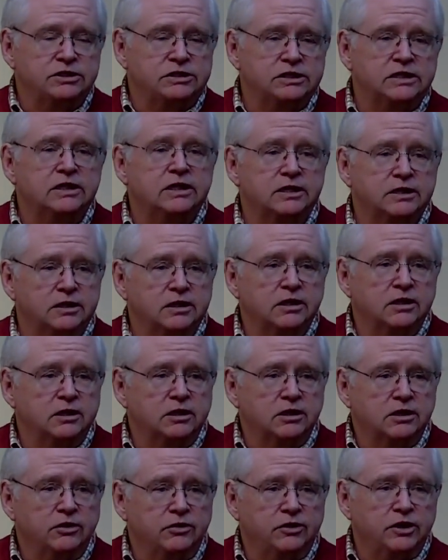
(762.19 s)
did
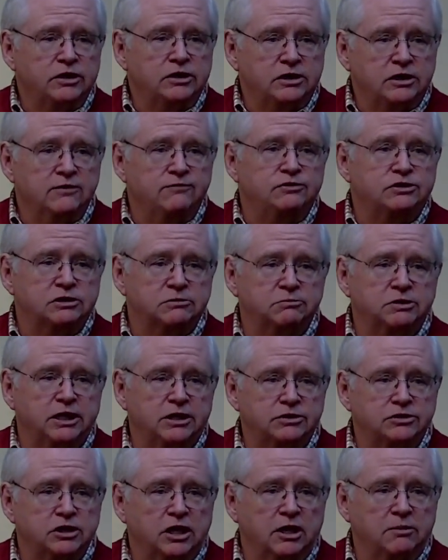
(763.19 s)
that gives them
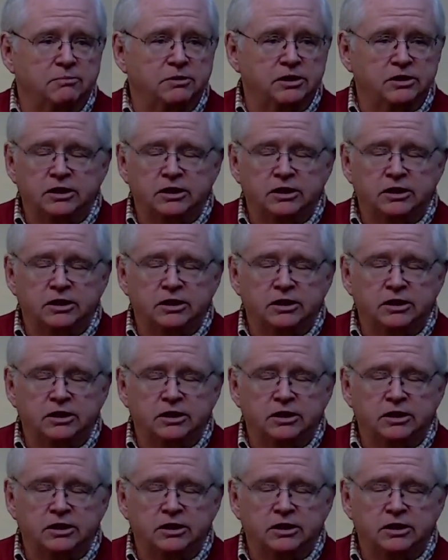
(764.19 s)
that job.